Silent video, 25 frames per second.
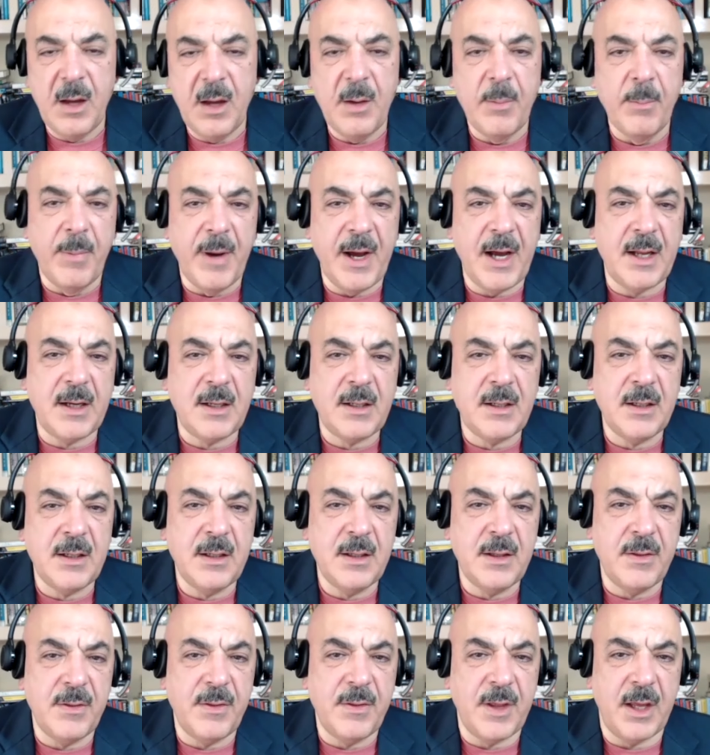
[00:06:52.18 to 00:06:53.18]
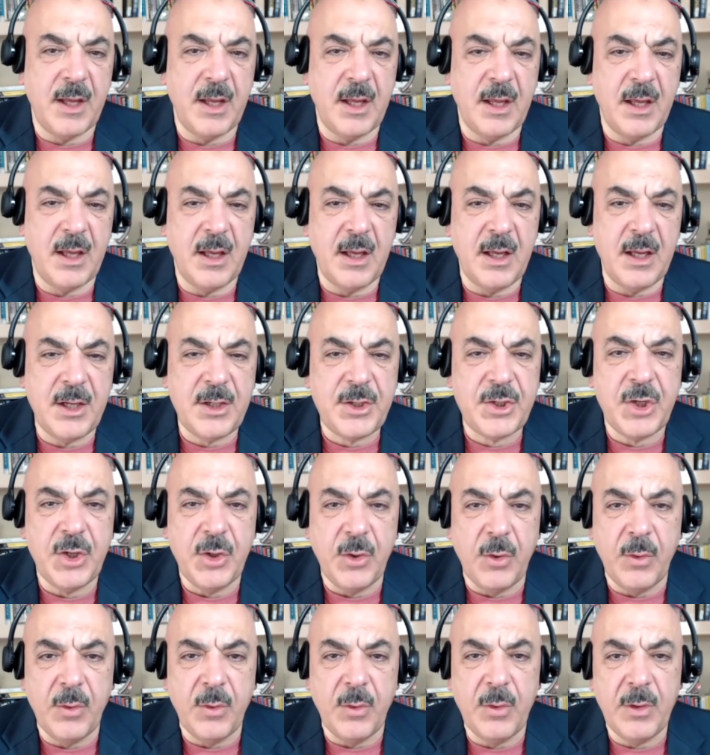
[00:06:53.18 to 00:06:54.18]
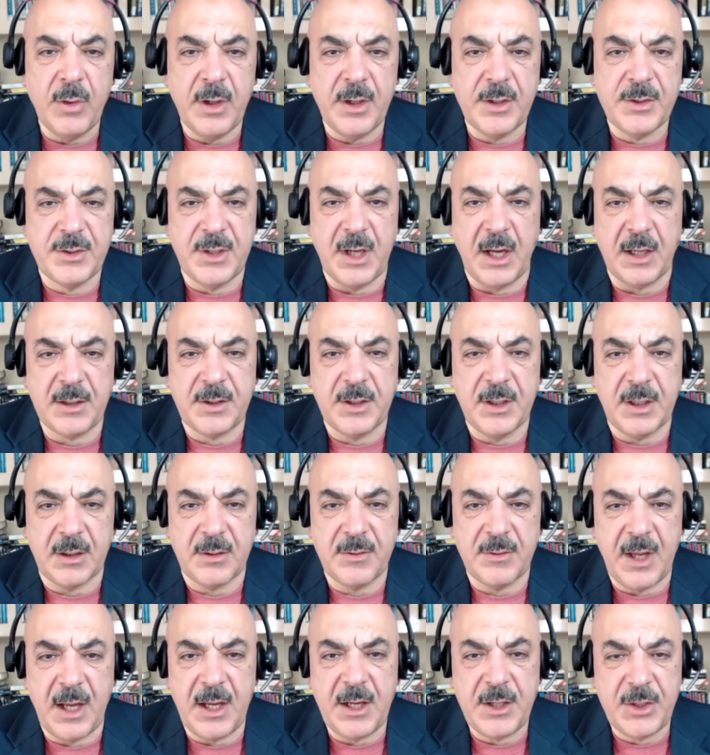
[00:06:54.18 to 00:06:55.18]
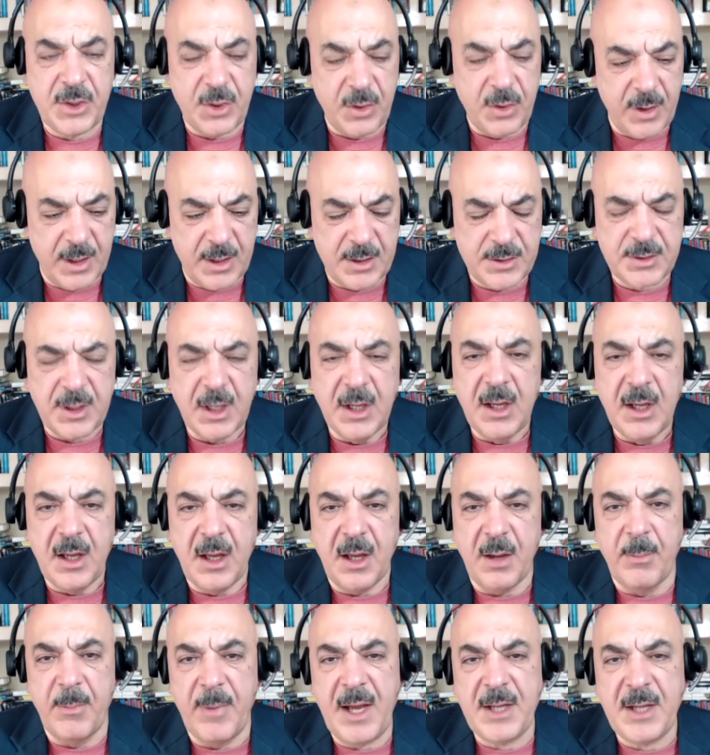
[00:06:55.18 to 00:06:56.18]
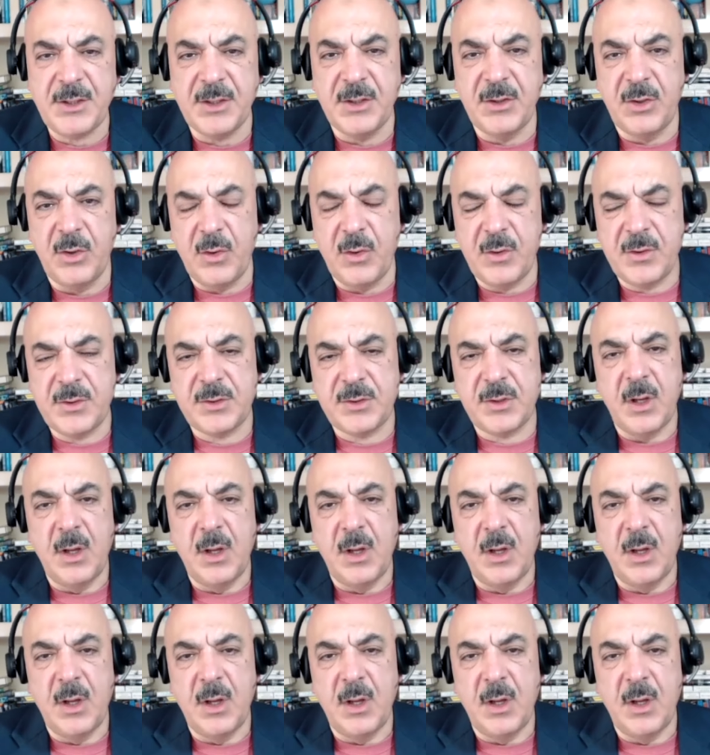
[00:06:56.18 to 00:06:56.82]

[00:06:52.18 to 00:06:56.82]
But the issue is not here. The issue is, imagine those